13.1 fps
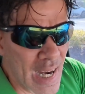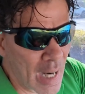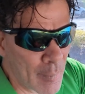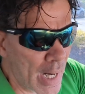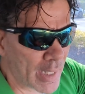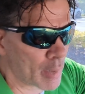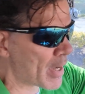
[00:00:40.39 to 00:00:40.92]

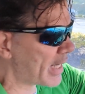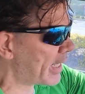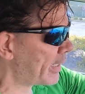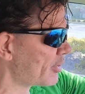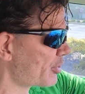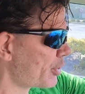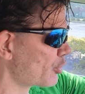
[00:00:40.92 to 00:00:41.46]
I'm not going to make
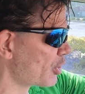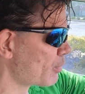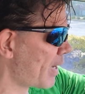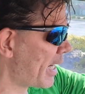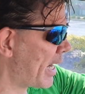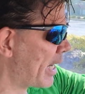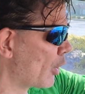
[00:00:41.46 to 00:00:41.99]
any excuses
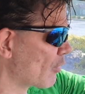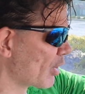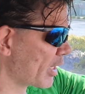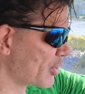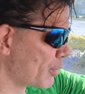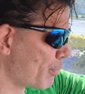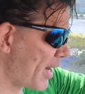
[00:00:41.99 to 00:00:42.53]
about a hangover
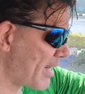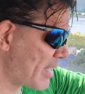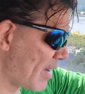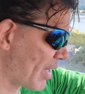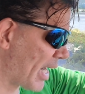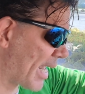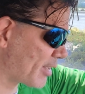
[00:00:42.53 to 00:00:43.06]
because the Braves
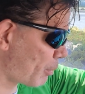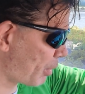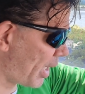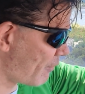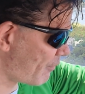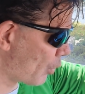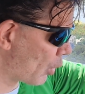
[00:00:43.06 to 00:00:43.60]
have a lot to
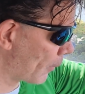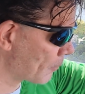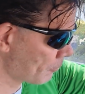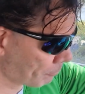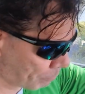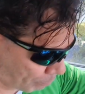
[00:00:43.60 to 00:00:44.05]
play for.